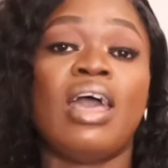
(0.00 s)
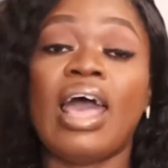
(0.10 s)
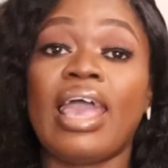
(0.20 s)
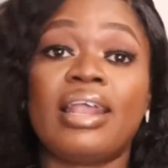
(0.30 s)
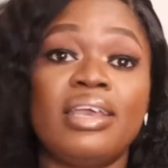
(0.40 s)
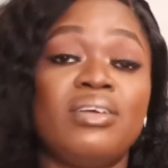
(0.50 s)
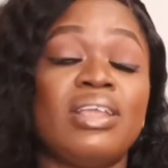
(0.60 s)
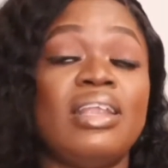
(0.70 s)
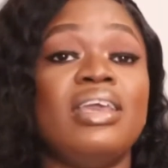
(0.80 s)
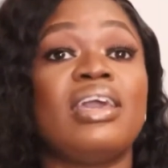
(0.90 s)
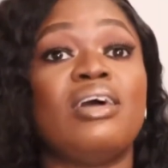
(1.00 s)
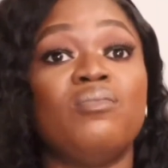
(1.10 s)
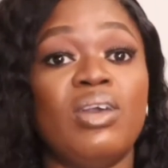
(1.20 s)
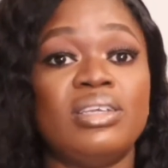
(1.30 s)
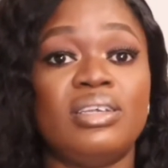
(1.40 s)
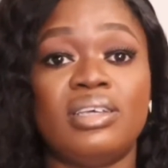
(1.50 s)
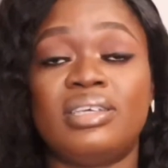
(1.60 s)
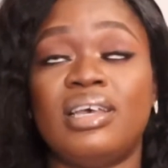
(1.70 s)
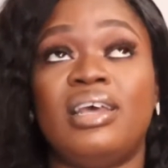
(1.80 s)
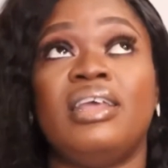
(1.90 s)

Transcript: I clicked on the link and went to the seller.